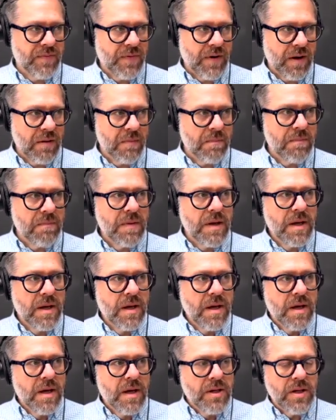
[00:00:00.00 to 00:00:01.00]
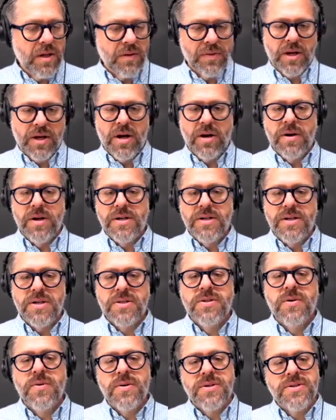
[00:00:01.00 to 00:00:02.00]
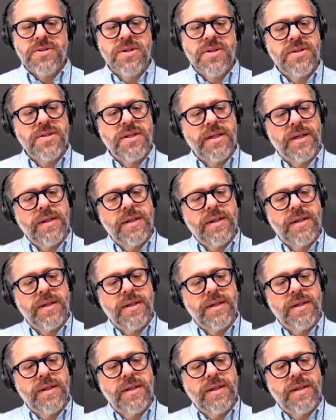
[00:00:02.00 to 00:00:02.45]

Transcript: from the current discourse, isn't it?